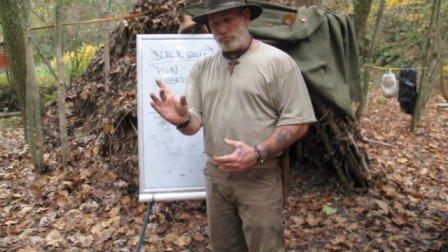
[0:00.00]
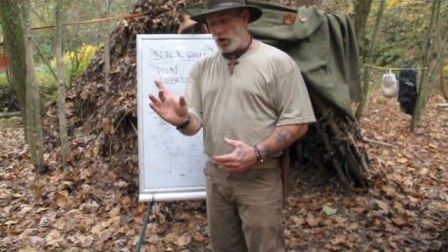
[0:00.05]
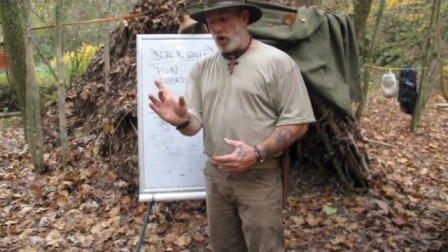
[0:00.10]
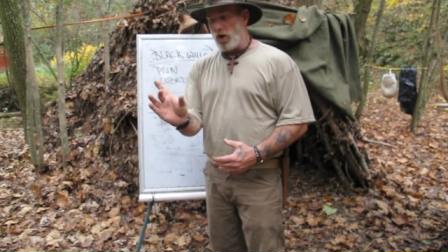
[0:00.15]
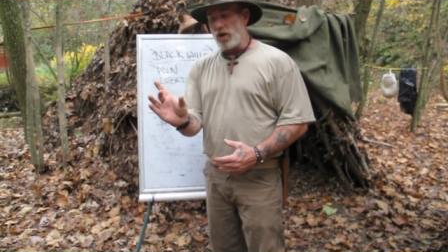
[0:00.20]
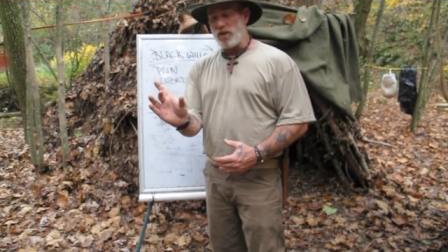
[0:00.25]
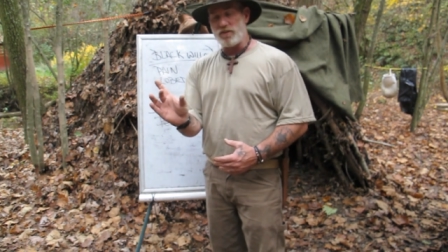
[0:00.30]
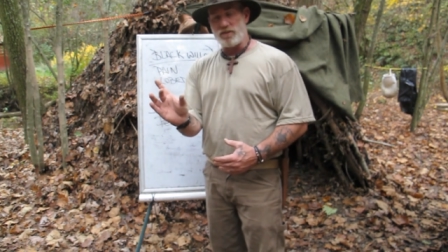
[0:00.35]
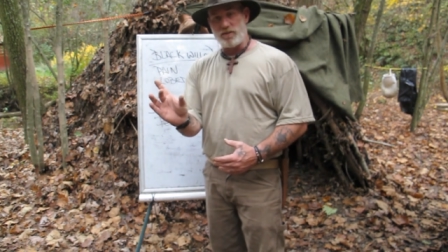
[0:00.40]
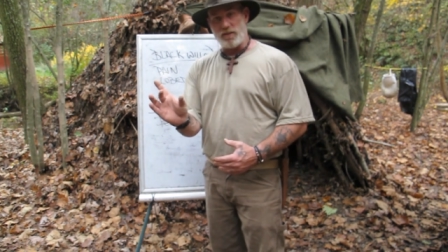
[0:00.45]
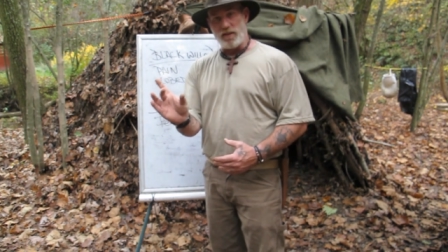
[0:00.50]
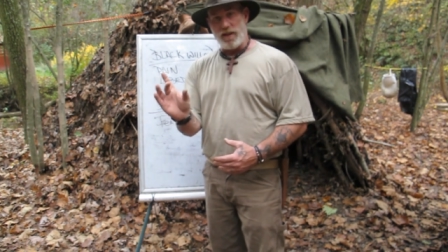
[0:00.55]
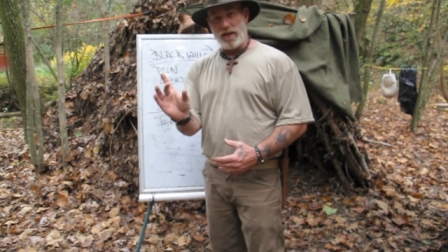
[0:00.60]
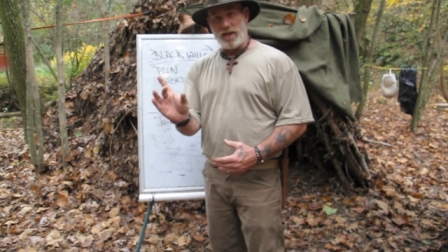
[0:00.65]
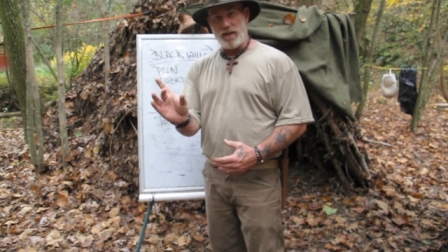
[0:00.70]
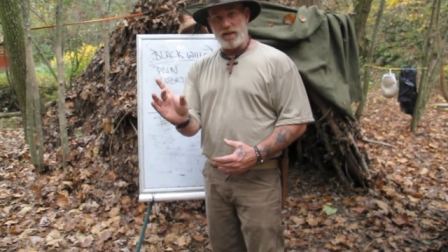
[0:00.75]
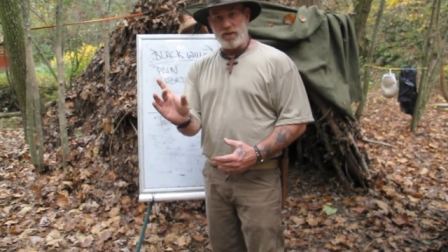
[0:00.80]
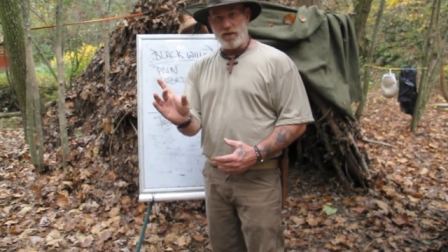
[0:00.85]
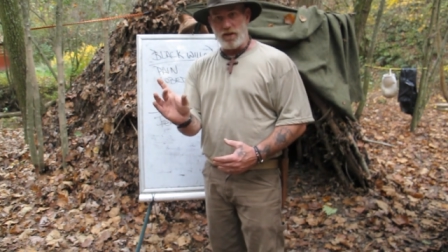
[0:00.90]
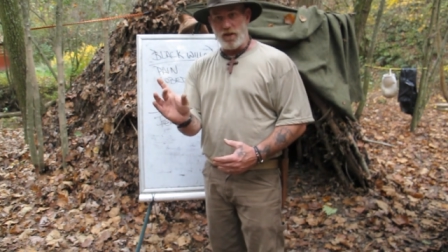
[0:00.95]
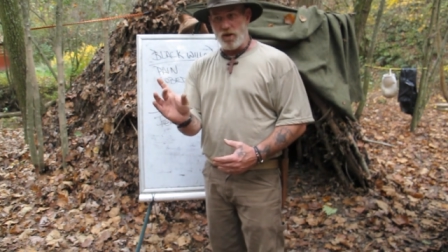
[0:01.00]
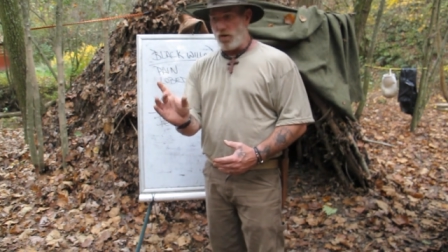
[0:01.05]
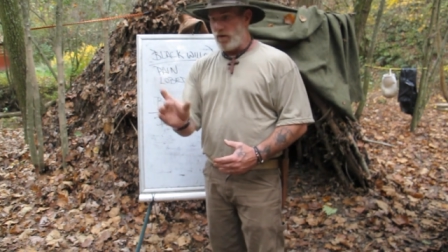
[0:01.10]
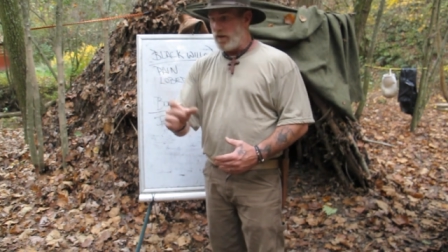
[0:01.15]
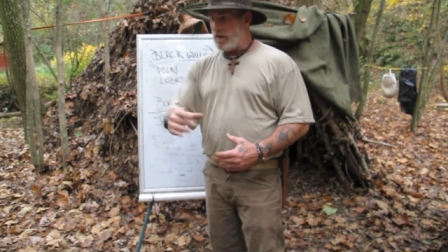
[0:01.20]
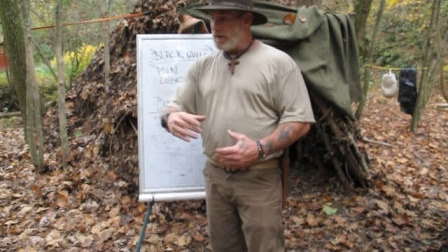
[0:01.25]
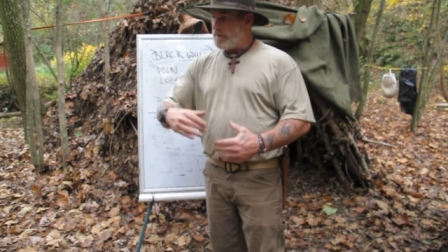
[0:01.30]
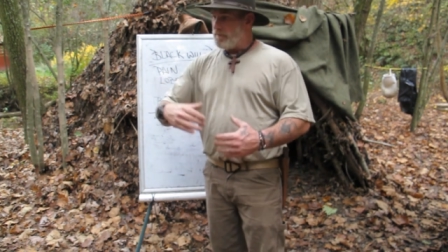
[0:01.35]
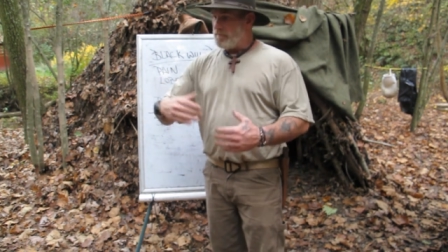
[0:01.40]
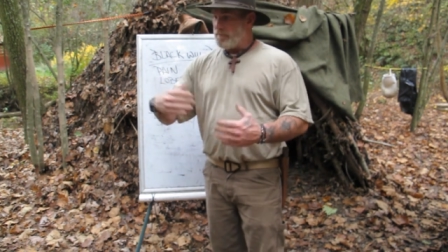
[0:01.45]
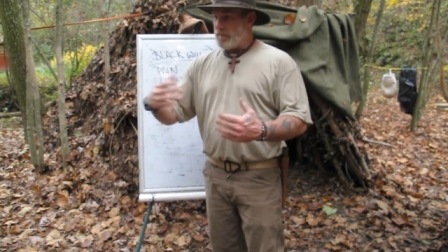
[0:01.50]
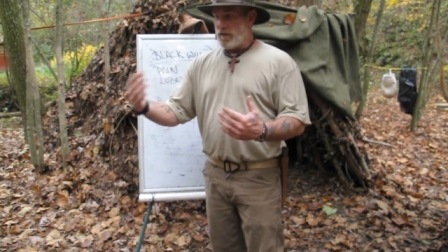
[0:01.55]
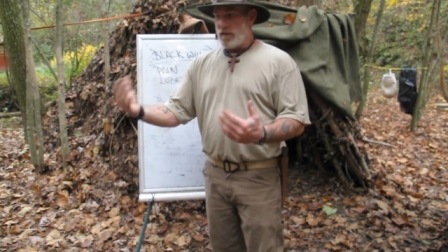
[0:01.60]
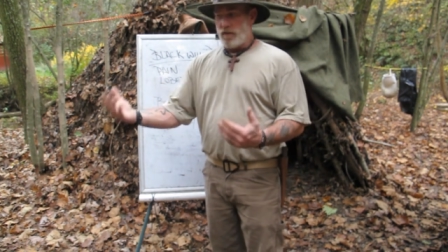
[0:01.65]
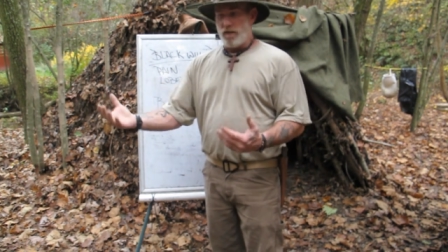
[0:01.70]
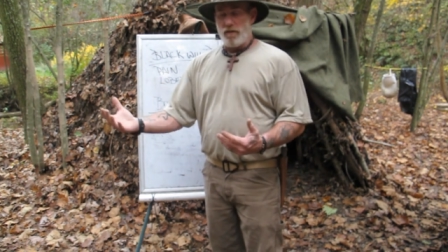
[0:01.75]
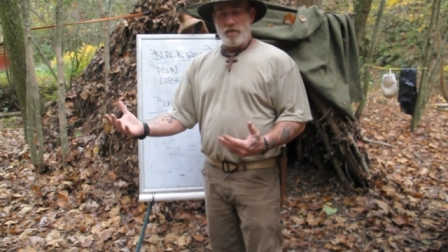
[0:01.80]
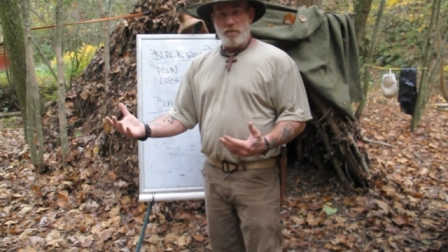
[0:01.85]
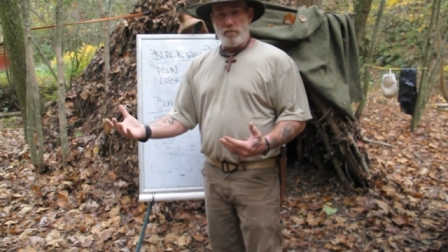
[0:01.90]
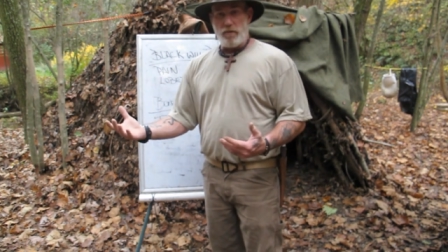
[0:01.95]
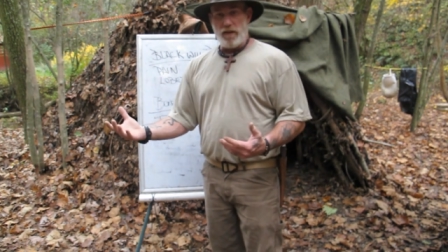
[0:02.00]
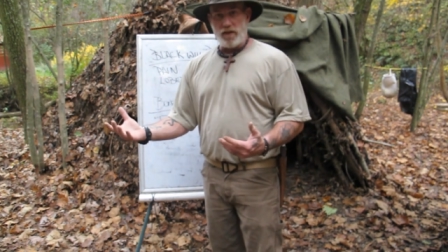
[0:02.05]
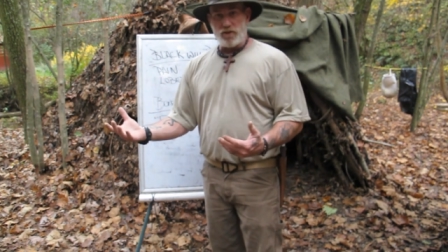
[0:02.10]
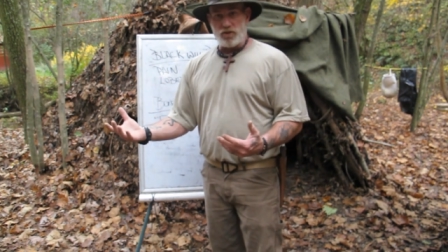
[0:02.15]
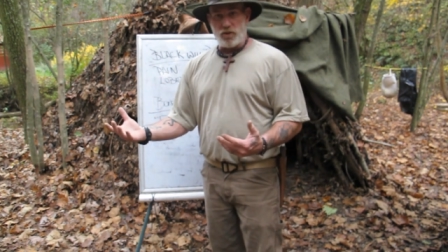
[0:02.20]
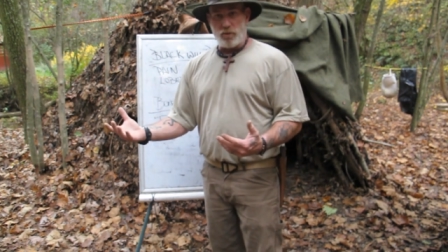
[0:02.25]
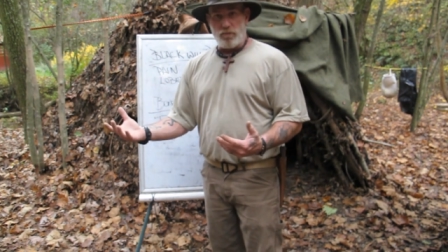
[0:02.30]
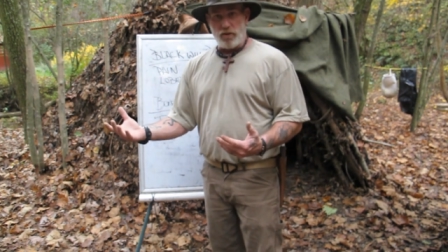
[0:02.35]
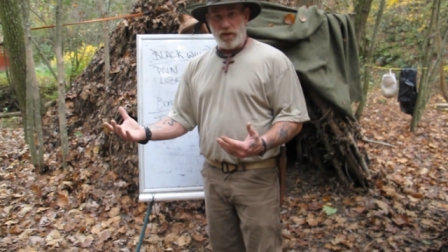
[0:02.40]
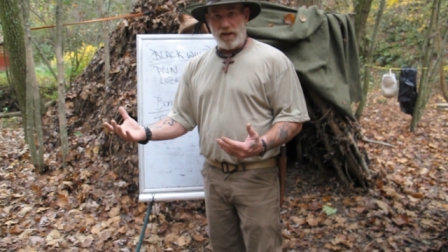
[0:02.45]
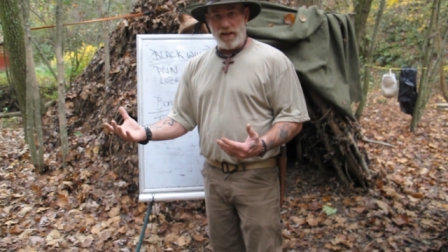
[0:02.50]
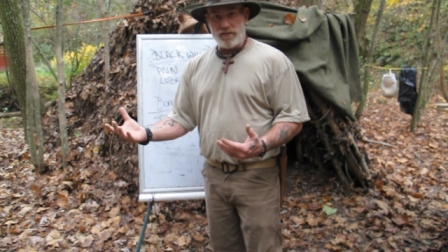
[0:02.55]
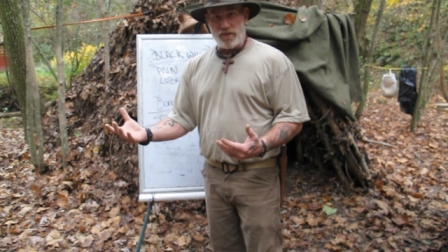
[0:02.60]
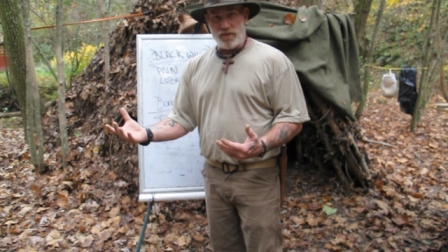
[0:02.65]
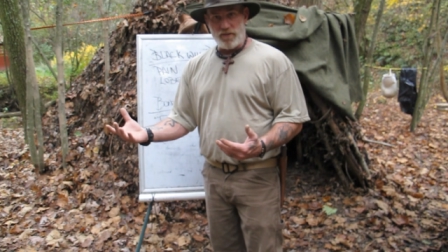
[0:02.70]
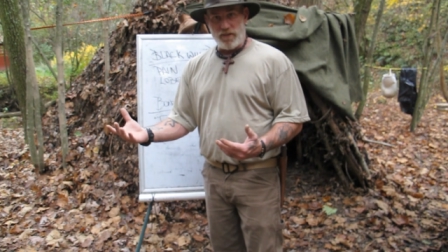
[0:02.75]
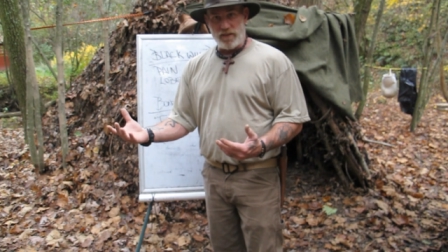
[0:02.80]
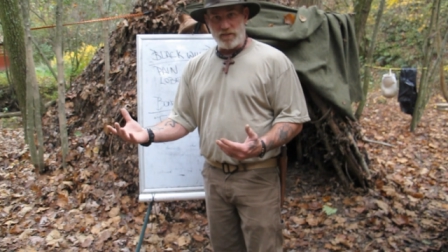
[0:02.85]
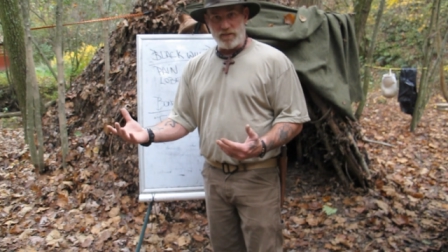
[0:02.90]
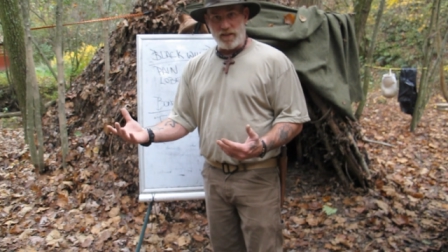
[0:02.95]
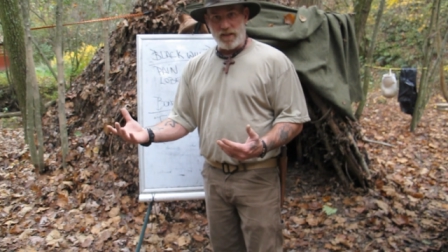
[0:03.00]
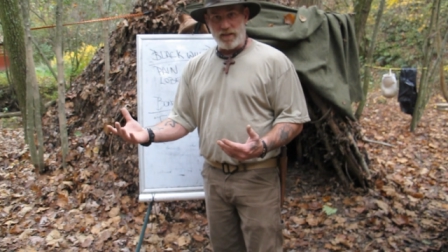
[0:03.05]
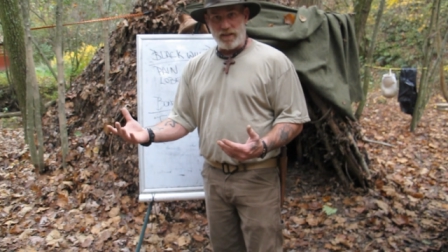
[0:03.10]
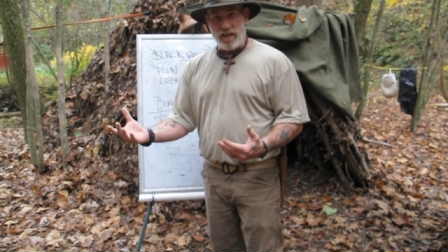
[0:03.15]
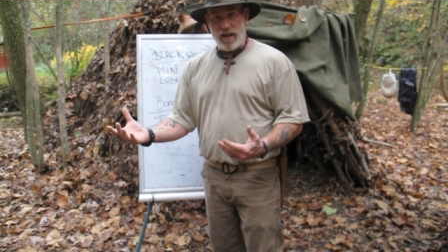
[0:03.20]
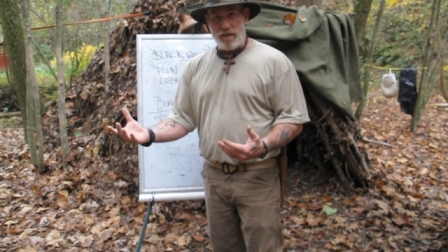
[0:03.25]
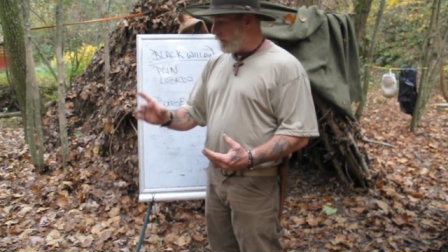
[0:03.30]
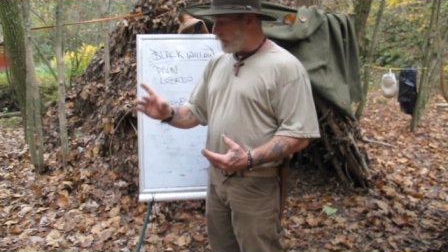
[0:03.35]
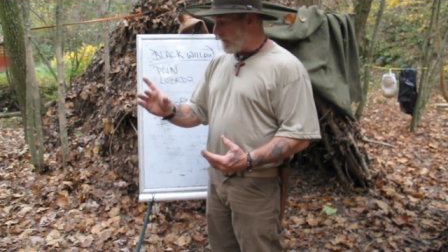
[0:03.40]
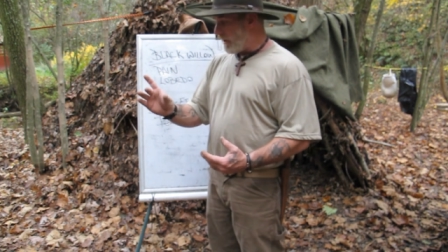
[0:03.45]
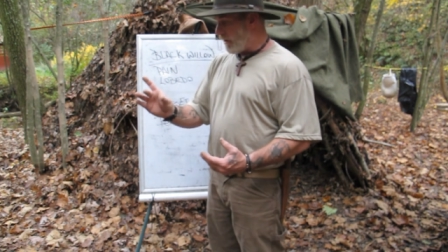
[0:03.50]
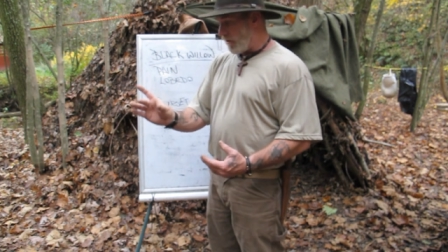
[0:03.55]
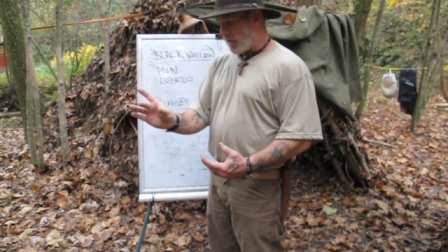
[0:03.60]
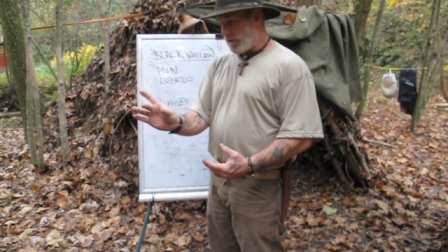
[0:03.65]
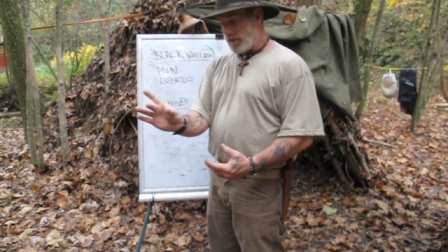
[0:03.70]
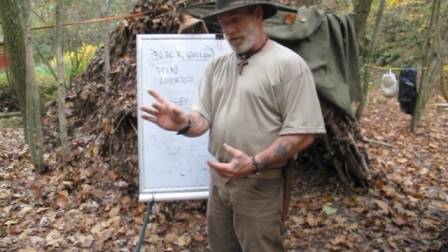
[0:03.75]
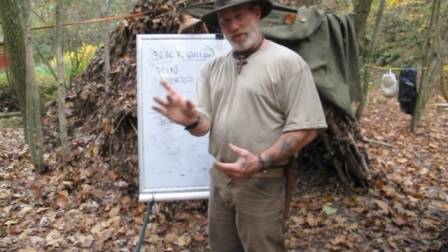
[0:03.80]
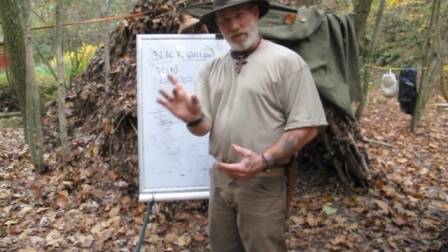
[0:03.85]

books like, you know, medicinal plants and things like that that are